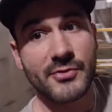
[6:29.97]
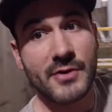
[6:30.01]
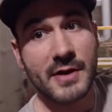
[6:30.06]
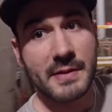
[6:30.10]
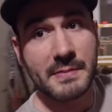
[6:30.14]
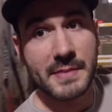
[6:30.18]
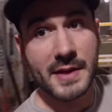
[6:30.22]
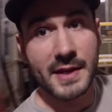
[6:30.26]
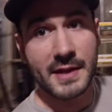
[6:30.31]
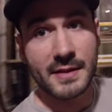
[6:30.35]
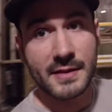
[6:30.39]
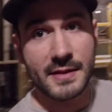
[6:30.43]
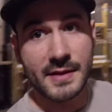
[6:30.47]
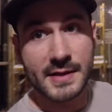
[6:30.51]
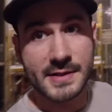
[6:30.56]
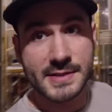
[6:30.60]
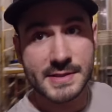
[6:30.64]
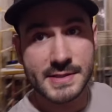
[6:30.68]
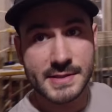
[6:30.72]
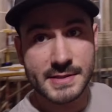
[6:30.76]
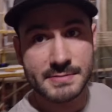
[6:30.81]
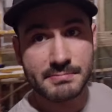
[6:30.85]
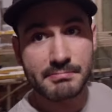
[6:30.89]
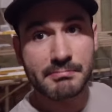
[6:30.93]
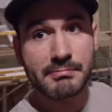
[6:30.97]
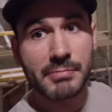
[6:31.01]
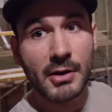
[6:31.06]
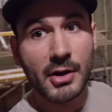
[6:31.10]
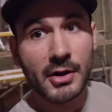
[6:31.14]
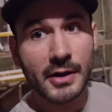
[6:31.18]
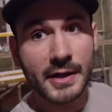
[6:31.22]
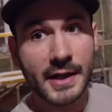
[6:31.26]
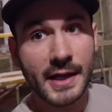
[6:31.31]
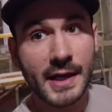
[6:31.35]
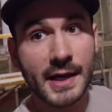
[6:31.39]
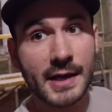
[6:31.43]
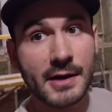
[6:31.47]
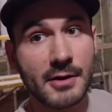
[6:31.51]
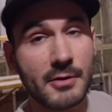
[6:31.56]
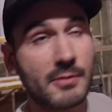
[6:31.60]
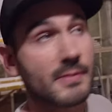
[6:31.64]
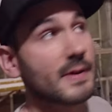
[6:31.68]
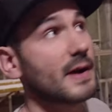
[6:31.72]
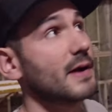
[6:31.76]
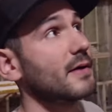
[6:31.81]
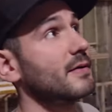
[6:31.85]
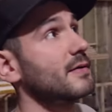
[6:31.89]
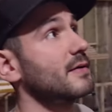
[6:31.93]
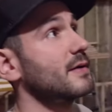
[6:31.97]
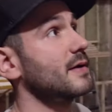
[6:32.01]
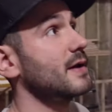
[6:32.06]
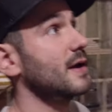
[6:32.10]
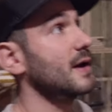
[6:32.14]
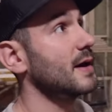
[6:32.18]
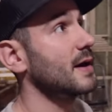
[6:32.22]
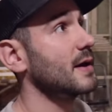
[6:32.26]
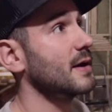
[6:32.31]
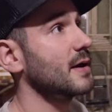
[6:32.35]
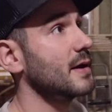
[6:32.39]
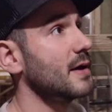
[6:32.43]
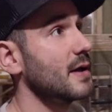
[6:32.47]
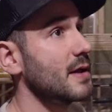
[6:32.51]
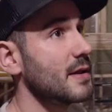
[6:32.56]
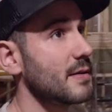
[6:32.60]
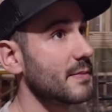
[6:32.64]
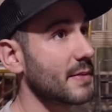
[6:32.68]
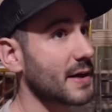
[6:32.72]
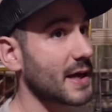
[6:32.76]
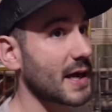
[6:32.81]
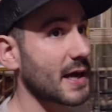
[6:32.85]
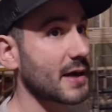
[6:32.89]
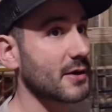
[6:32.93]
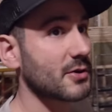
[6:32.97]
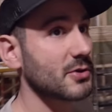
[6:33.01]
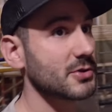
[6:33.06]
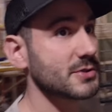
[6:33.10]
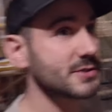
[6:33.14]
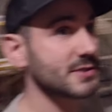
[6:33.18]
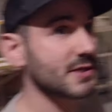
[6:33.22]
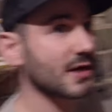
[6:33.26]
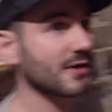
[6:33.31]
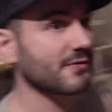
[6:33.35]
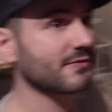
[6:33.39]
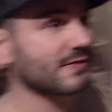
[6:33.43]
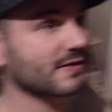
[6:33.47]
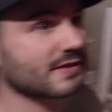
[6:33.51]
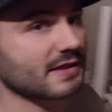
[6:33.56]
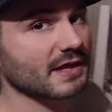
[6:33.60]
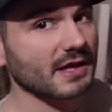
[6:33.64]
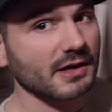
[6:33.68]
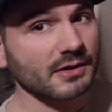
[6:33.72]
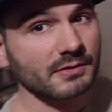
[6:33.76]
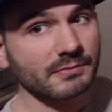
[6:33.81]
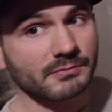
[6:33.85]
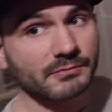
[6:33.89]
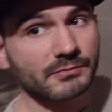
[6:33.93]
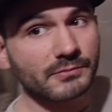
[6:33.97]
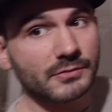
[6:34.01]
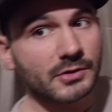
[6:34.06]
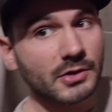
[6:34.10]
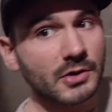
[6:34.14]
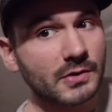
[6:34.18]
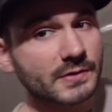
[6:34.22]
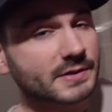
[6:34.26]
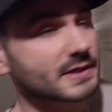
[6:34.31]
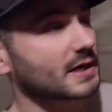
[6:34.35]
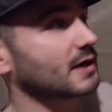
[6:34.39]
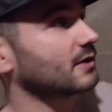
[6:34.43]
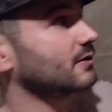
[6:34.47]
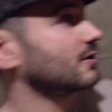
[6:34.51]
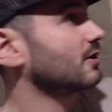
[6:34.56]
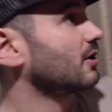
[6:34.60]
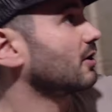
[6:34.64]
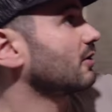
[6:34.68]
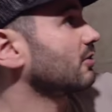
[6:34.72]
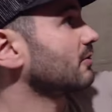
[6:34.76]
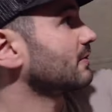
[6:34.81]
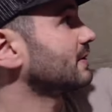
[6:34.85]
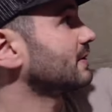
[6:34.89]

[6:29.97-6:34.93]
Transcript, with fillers: framing this bulkhead around mechanical stuff, and that'll go down all